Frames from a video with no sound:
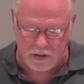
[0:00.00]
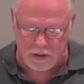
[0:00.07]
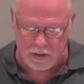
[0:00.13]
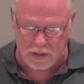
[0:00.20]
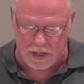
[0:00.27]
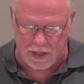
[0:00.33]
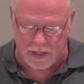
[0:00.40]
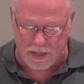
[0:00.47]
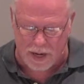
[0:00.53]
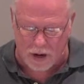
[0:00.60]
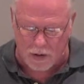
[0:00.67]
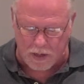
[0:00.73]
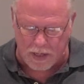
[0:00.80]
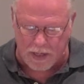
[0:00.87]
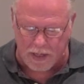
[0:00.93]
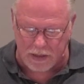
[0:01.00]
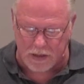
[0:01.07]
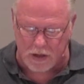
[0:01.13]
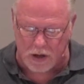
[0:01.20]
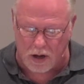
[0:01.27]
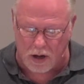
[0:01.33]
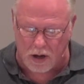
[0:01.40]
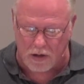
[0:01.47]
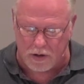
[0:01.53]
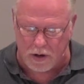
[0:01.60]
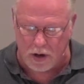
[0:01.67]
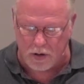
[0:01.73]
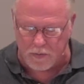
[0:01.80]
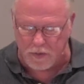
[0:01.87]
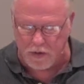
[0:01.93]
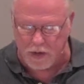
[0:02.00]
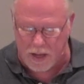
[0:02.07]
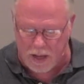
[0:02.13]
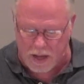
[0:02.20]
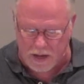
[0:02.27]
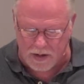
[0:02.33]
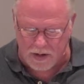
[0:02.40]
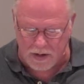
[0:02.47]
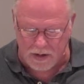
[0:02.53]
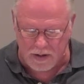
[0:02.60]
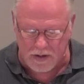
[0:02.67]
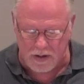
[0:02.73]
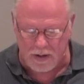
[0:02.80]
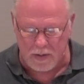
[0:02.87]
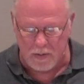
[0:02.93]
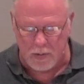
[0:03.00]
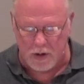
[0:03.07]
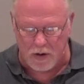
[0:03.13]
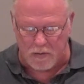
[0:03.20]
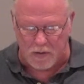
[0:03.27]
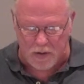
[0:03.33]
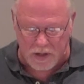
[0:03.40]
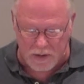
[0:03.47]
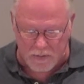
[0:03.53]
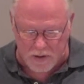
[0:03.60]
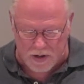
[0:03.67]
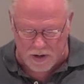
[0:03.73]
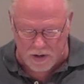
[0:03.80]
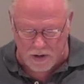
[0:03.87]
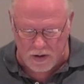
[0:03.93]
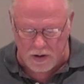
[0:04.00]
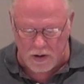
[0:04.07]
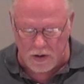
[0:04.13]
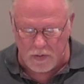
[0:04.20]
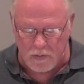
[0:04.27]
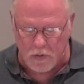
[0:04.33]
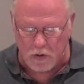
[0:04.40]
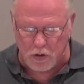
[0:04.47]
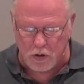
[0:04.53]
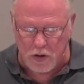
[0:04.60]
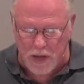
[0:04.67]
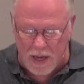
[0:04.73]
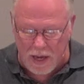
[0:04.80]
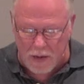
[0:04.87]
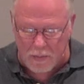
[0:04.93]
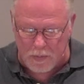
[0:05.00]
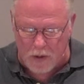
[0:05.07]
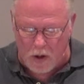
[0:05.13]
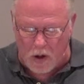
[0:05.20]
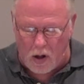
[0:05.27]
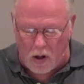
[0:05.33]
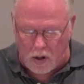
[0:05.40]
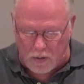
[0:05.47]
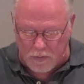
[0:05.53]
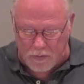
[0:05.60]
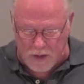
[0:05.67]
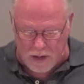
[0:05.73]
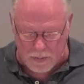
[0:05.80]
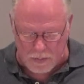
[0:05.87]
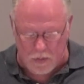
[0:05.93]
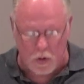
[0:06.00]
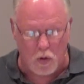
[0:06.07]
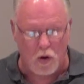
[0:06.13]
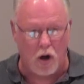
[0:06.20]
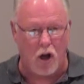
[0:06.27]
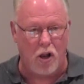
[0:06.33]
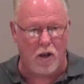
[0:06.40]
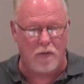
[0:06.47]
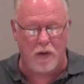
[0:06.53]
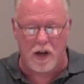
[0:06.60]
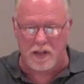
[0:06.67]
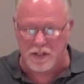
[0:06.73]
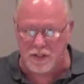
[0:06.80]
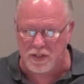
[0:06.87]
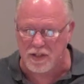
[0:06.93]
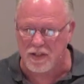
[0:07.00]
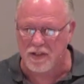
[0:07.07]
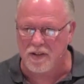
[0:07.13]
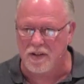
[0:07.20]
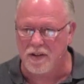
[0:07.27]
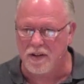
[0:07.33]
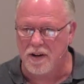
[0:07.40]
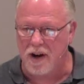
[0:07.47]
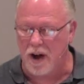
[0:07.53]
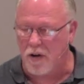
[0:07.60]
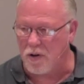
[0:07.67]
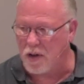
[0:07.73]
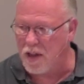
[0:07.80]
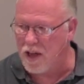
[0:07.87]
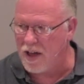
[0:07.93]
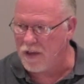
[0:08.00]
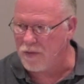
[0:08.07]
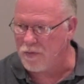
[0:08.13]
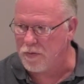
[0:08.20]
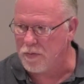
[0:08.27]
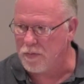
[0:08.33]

saying, "Now he is God, not of the dead, but of the living, for to him all of them," or all of us, "are alive."